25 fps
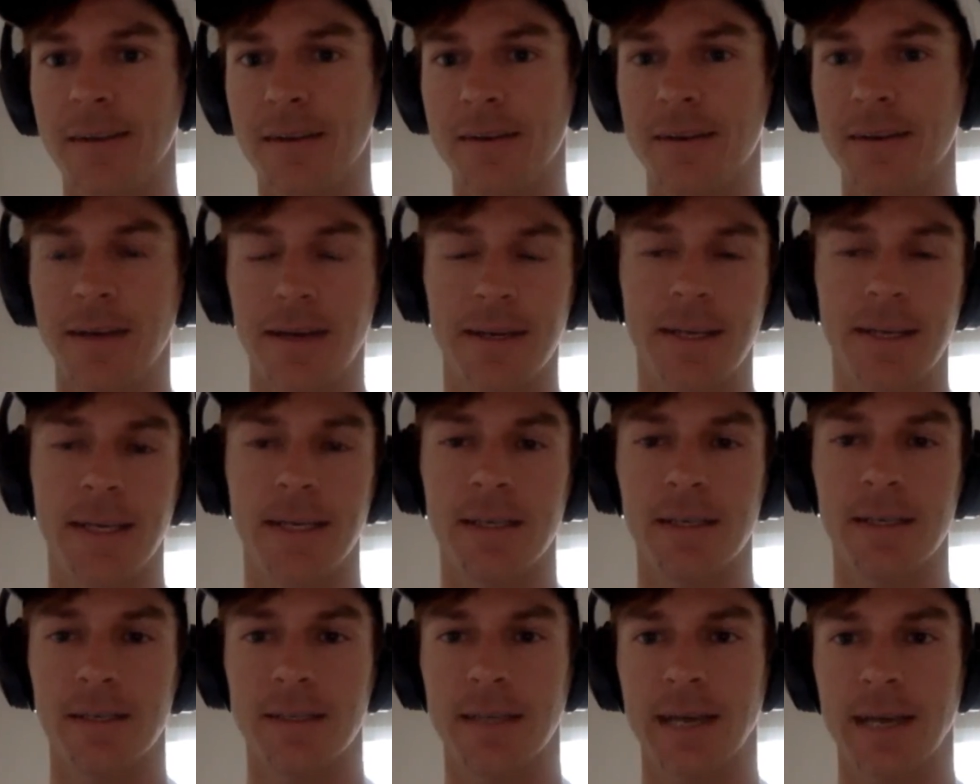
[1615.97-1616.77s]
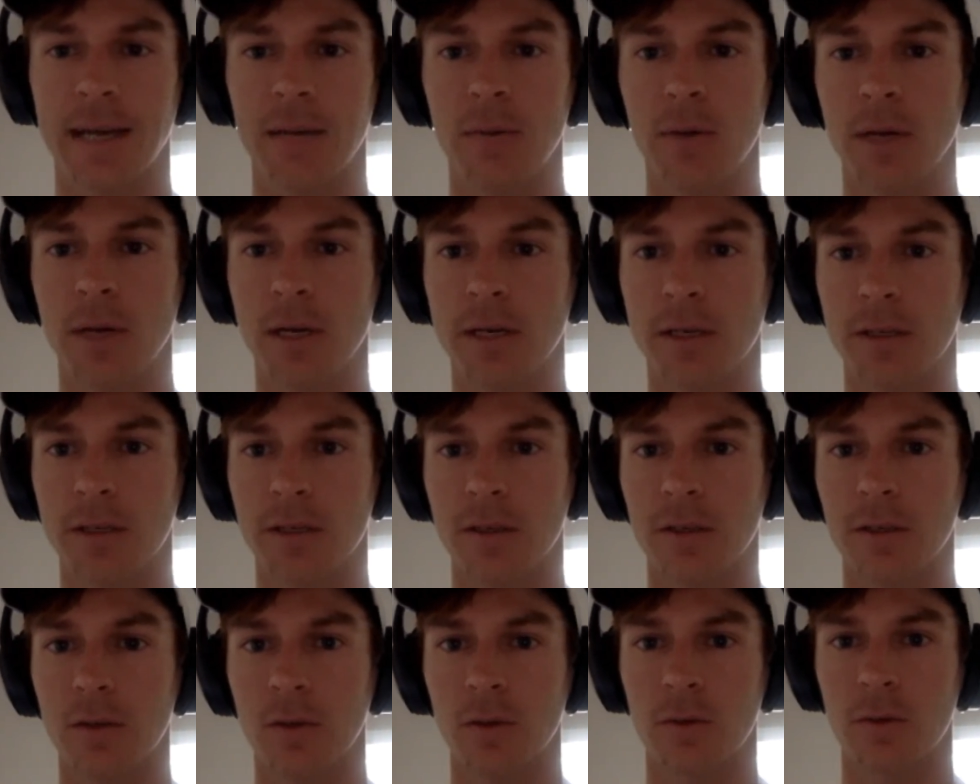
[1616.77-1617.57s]
nine eight in a
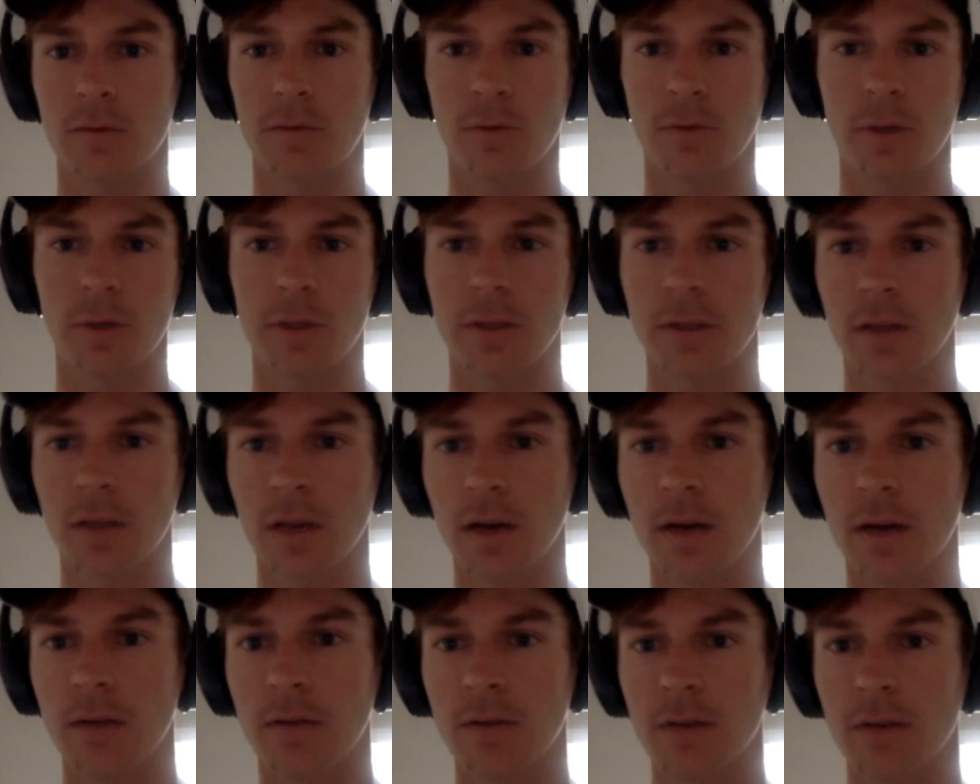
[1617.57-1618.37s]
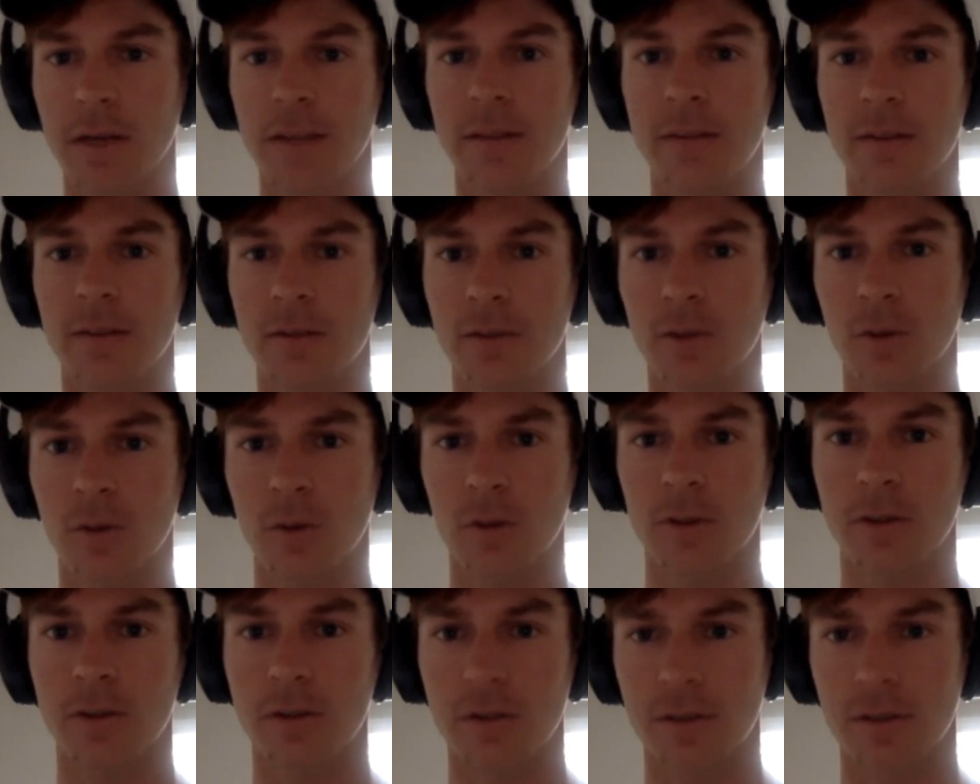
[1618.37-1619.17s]
tiebreaker or 40 love right the
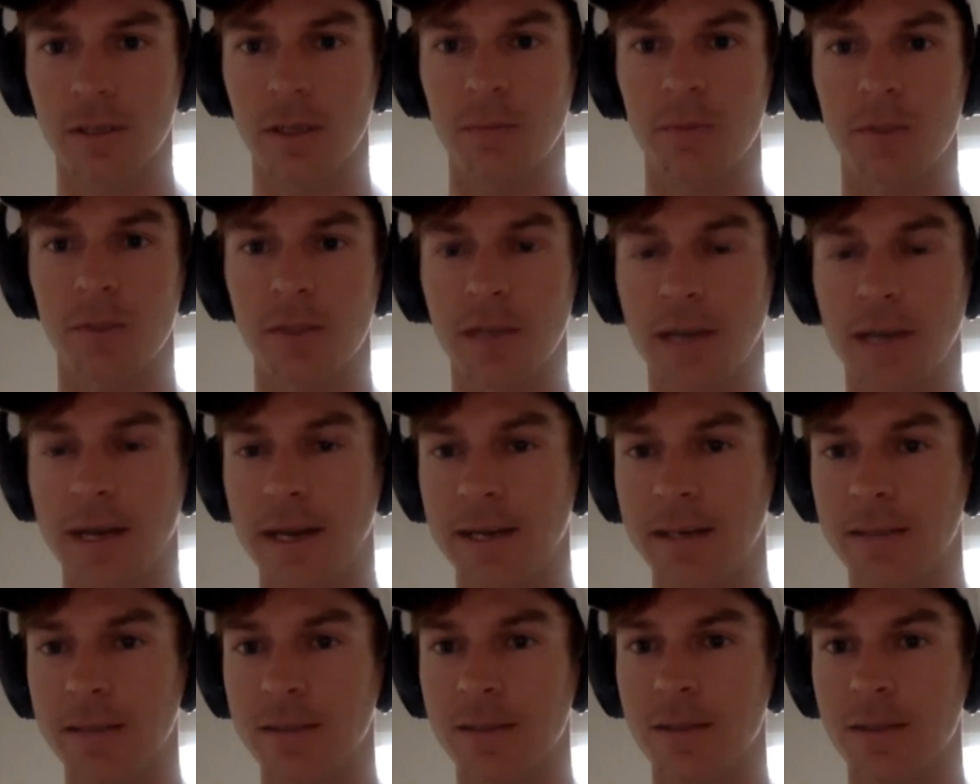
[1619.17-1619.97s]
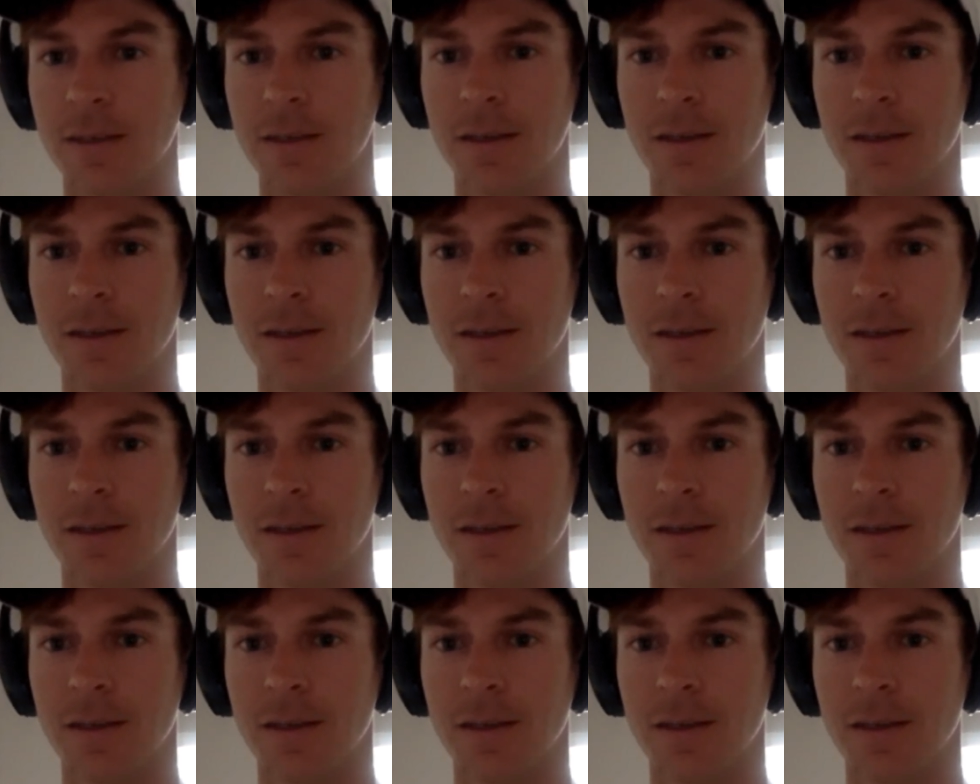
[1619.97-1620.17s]
court's the same size